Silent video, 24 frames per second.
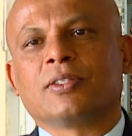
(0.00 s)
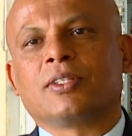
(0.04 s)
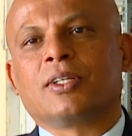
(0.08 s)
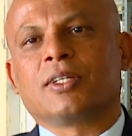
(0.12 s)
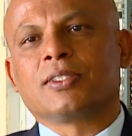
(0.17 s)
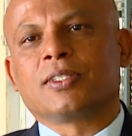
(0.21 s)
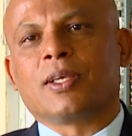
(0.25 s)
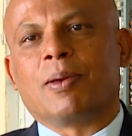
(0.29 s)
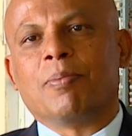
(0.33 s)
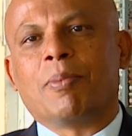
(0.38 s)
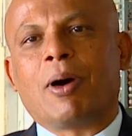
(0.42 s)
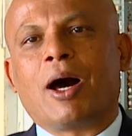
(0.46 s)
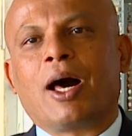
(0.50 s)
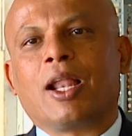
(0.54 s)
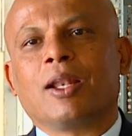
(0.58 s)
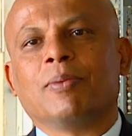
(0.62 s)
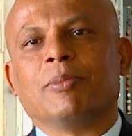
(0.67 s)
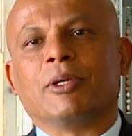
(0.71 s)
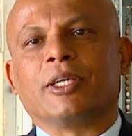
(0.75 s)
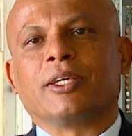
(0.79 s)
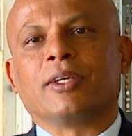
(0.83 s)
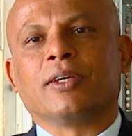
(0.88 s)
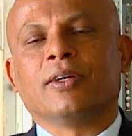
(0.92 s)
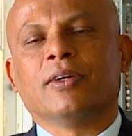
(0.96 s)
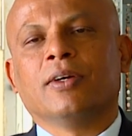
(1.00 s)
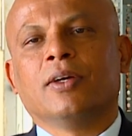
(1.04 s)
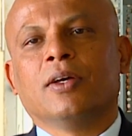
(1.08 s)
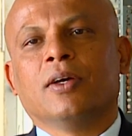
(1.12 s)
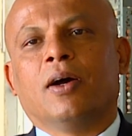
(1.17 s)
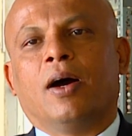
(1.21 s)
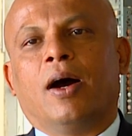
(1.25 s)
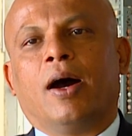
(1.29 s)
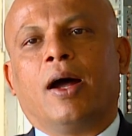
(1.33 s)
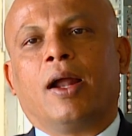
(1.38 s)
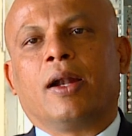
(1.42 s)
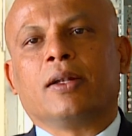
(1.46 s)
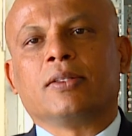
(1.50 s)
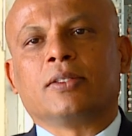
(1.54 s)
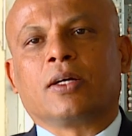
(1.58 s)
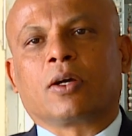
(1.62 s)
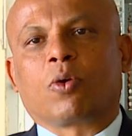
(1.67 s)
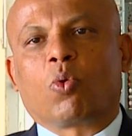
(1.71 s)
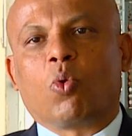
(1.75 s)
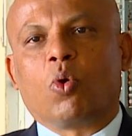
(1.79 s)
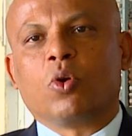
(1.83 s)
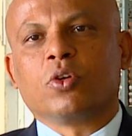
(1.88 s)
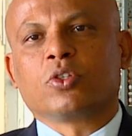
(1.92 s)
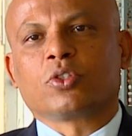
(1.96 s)
that is embalming and the
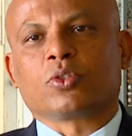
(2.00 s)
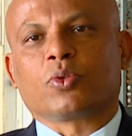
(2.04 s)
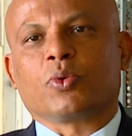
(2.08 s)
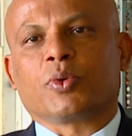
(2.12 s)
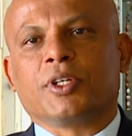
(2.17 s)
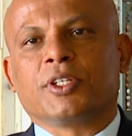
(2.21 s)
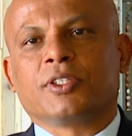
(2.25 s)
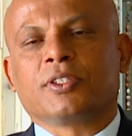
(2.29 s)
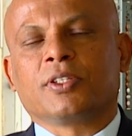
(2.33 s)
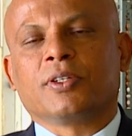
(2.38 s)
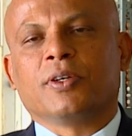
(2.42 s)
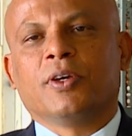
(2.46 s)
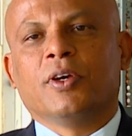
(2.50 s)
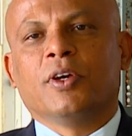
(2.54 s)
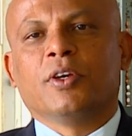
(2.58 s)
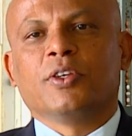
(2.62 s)
cold storage,